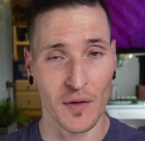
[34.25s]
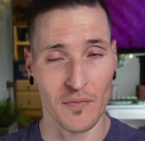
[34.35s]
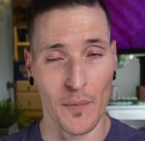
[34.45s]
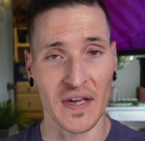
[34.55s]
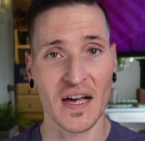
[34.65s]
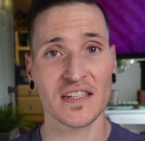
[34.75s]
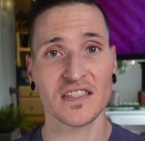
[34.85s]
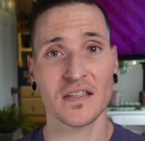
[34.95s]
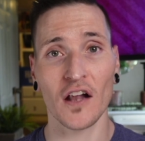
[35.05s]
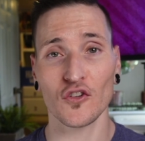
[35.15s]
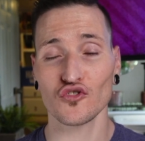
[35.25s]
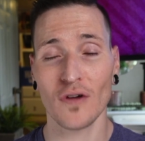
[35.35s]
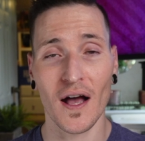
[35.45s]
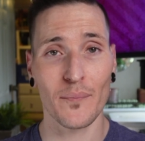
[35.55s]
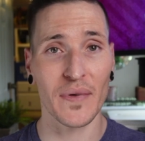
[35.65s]
But because Donald
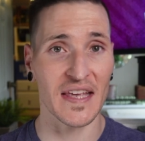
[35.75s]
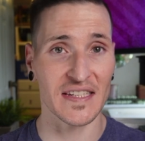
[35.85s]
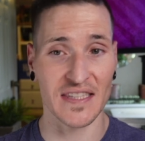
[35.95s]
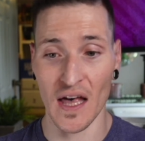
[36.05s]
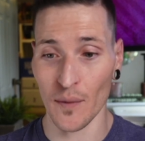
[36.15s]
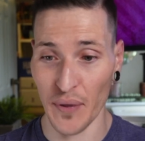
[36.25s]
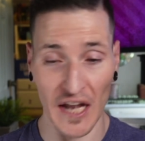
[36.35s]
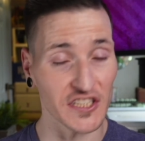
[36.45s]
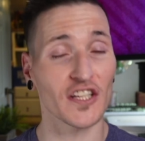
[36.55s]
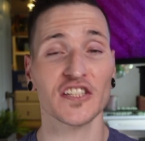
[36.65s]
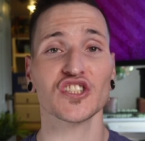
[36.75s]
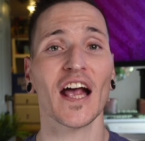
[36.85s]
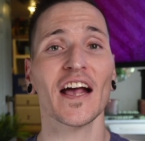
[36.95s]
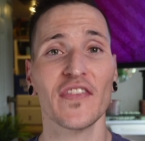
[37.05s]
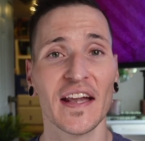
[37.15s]
Trump is the petulant
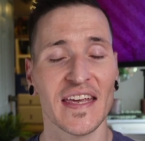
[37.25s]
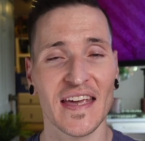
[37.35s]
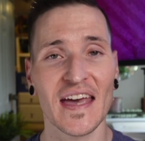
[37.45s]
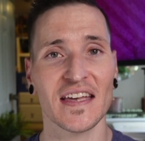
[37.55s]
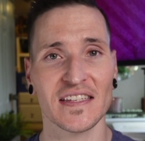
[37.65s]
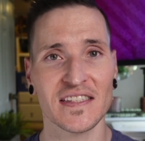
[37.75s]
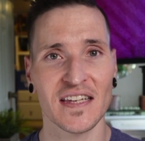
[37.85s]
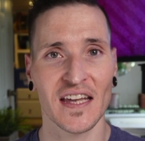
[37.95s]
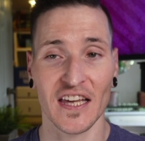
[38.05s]
child that he is,